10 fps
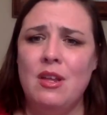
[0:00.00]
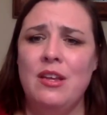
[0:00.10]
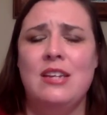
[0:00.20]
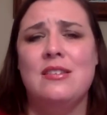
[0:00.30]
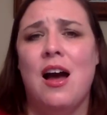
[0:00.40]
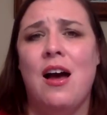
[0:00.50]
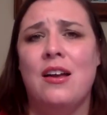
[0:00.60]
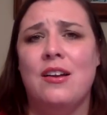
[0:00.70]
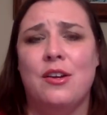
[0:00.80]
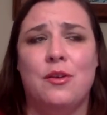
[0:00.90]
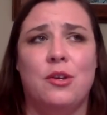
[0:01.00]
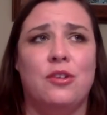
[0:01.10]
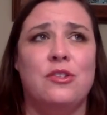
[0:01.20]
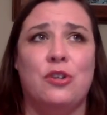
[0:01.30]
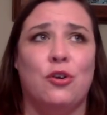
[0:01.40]
He's not
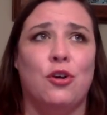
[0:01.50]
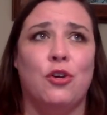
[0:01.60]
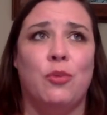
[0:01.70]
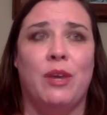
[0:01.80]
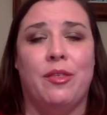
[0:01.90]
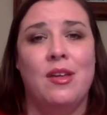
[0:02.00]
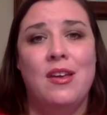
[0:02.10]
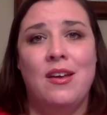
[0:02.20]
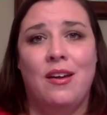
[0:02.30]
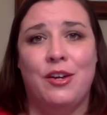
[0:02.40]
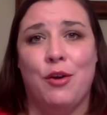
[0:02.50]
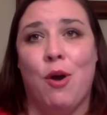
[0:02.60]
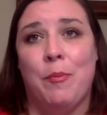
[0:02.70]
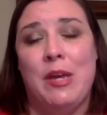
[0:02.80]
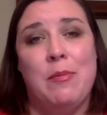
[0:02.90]
concerned with,
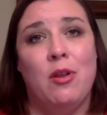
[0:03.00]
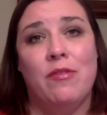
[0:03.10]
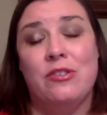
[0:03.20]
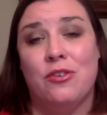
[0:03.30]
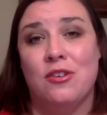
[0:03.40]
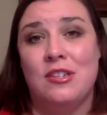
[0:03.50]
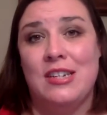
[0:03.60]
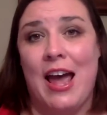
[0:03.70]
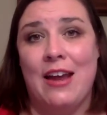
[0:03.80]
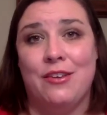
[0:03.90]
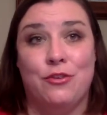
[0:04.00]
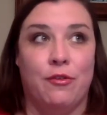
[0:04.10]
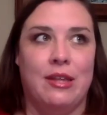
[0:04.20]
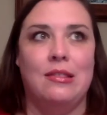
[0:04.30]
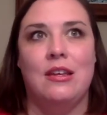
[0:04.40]
are people of a certain status? Are
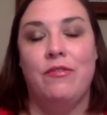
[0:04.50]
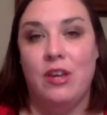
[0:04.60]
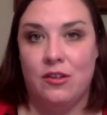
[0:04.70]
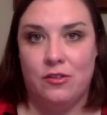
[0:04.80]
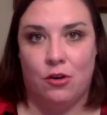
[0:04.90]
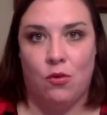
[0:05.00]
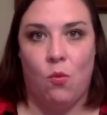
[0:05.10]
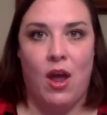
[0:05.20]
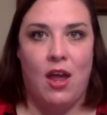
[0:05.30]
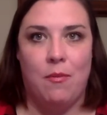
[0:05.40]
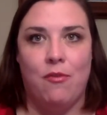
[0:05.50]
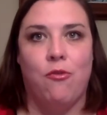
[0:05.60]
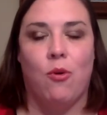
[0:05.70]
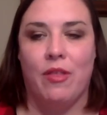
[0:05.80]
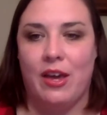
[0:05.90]
they living a certain way
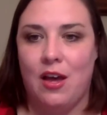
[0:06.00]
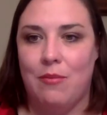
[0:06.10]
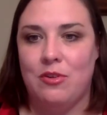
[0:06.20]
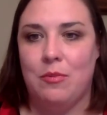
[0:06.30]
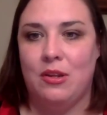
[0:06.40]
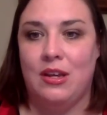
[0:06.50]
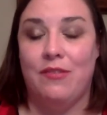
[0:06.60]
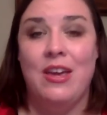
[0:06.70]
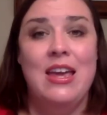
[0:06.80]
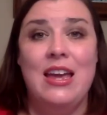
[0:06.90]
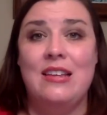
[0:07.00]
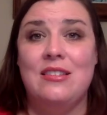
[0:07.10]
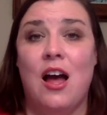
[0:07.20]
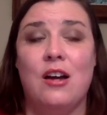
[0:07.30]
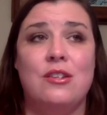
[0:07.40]
before they come to believe? He's
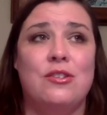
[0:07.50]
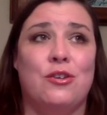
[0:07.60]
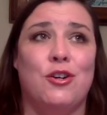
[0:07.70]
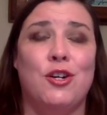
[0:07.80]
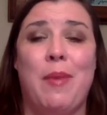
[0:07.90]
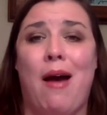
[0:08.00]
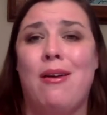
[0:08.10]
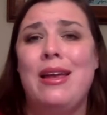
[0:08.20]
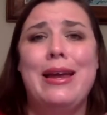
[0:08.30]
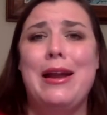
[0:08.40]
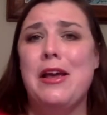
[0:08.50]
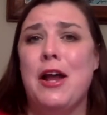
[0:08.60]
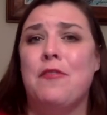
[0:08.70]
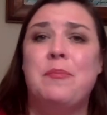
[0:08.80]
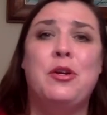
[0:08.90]
not concerned about any
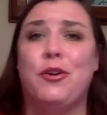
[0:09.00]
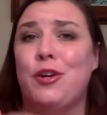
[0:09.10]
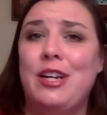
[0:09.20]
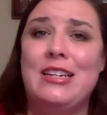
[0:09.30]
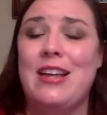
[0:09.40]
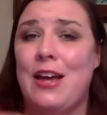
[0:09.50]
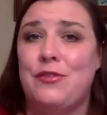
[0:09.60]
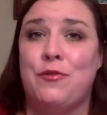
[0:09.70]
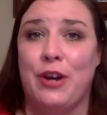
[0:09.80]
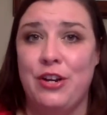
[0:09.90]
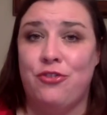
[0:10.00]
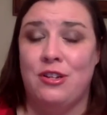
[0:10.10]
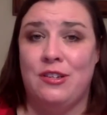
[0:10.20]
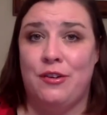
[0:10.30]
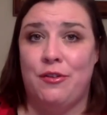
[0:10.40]
kind of purity test for
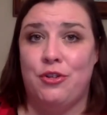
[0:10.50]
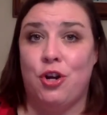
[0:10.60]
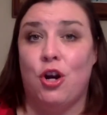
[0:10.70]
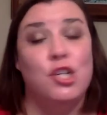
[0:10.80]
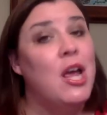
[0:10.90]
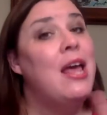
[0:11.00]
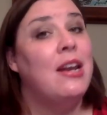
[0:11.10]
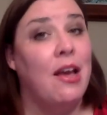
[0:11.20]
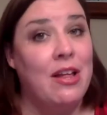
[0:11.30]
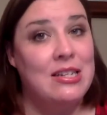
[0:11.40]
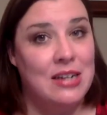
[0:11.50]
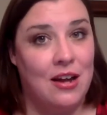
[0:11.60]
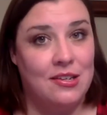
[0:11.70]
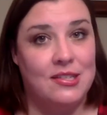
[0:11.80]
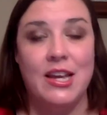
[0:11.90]
entrance into the church. Now, that's
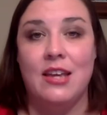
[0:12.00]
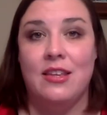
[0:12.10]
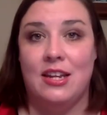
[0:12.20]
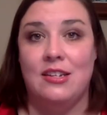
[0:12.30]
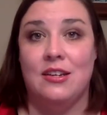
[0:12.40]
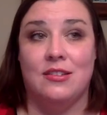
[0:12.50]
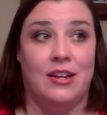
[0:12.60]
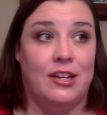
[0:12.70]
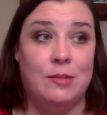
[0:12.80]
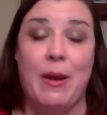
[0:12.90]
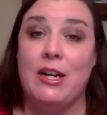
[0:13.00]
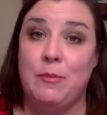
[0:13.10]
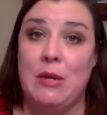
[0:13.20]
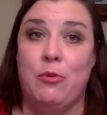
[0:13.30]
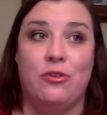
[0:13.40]
not to say that he doesn't expect
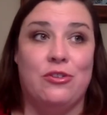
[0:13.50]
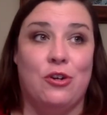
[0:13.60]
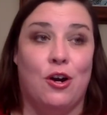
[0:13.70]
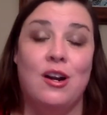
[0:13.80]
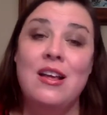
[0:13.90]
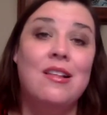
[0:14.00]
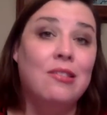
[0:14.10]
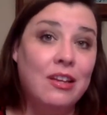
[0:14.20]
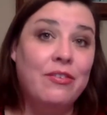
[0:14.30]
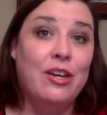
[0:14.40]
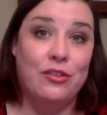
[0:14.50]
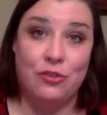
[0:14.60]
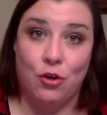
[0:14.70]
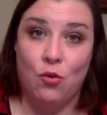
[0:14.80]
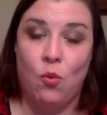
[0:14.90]
people to start living a
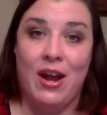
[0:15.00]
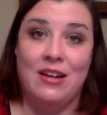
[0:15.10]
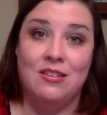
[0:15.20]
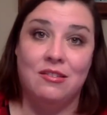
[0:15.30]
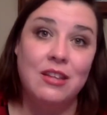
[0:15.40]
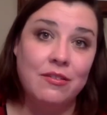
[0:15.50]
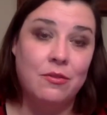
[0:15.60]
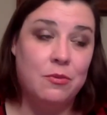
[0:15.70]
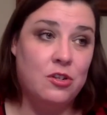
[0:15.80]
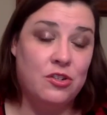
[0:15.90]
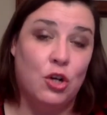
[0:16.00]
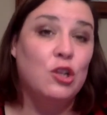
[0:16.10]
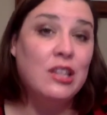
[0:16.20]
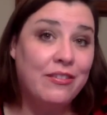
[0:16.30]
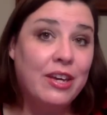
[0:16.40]
certain way, to start
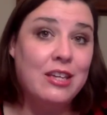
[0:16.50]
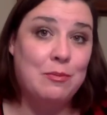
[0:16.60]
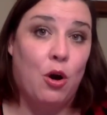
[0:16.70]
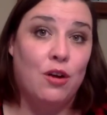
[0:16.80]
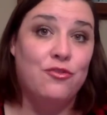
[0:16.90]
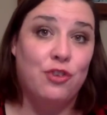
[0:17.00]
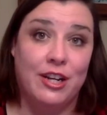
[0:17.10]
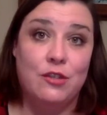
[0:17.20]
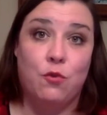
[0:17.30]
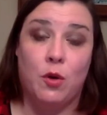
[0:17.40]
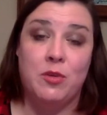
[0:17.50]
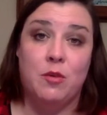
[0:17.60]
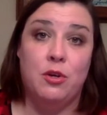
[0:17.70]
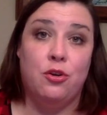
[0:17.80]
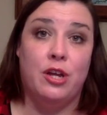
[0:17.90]
living as part of transformed
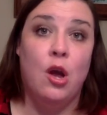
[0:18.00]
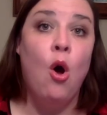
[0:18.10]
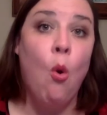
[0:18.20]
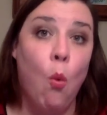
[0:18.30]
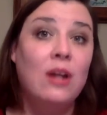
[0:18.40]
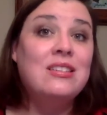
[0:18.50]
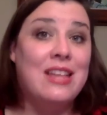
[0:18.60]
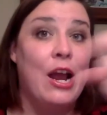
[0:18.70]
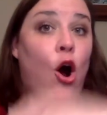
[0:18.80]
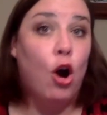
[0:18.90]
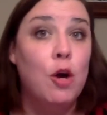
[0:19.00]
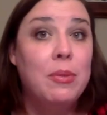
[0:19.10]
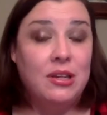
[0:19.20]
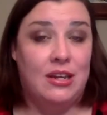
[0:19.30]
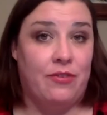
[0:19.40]
community once they are
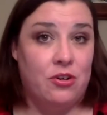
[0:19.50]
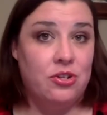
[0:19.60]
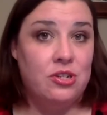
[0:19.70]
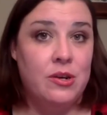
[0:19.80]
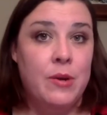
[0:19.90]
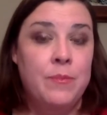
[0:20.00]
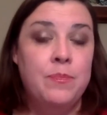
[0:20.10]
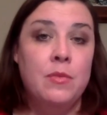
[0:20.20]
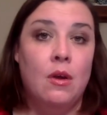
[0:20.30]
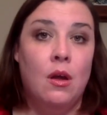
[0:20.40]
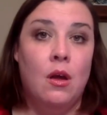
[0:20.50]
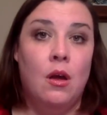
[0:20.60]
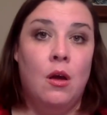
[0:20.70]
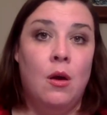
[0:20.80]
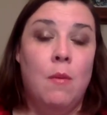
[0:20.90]
believers.
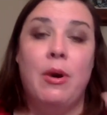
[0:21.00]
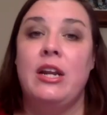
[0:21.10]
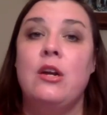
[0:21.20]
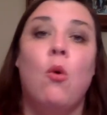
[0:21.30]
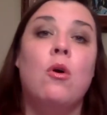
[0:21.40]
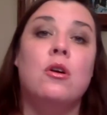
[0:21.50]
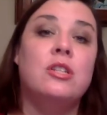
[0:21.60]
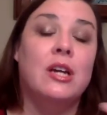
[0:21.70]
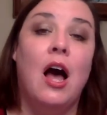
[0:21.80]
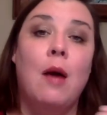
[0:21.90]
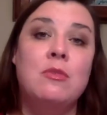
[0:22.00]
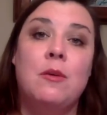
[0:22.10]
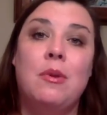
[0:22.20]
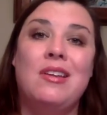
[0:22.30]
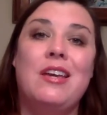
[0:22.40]
But in order to come to
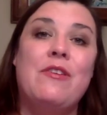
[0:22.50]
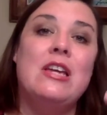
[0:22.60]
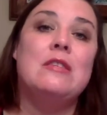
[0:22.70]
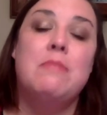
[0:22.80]
believe, he is